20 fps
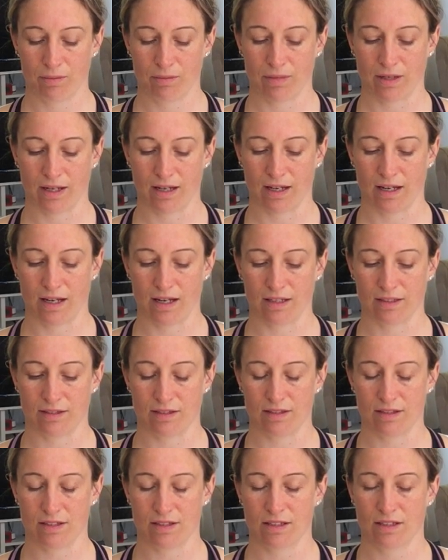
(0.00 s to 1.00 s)
My
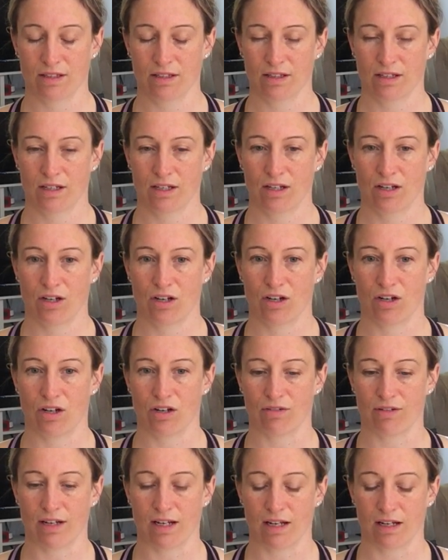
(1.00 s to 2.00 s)
hands
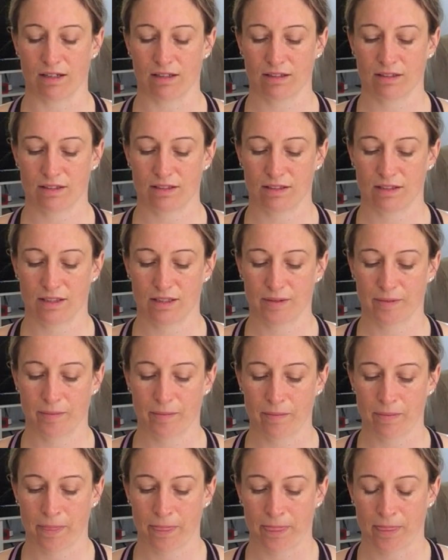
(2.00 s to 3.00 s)
are relaxed.
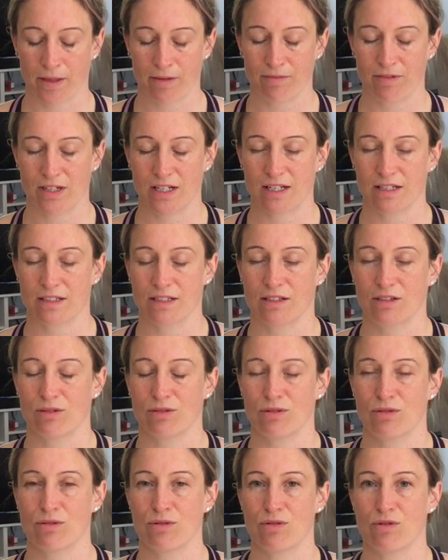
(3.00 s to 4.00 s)
I'm relaxing
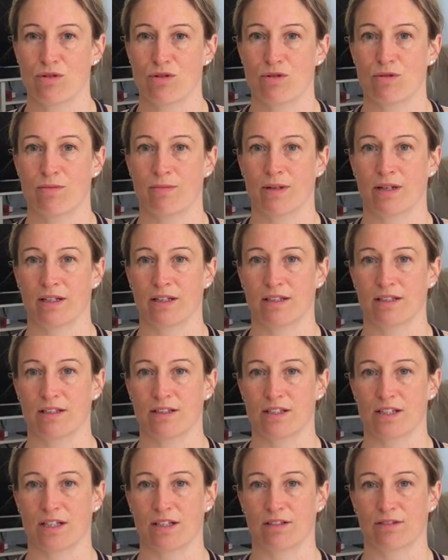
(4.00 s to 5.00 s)
all my
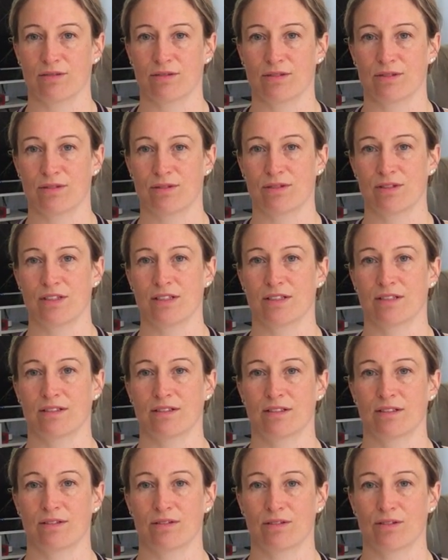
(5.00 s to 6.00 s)
internal
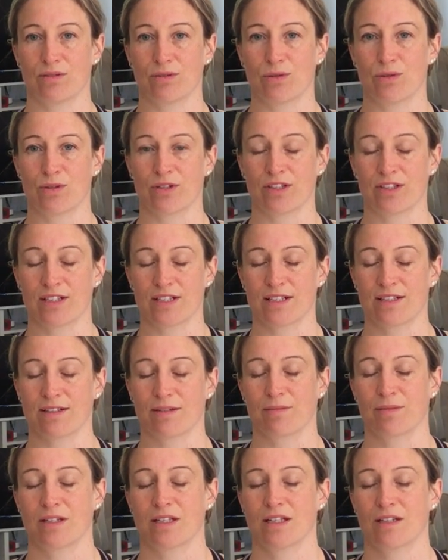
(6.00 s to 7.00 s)
organs.
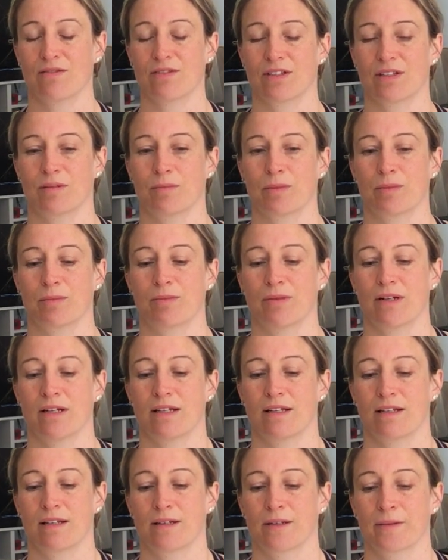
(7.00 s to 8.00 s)
I'm giving them a
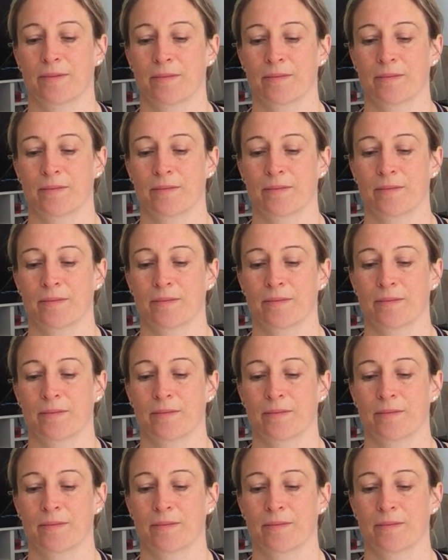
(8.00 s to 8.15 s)
break.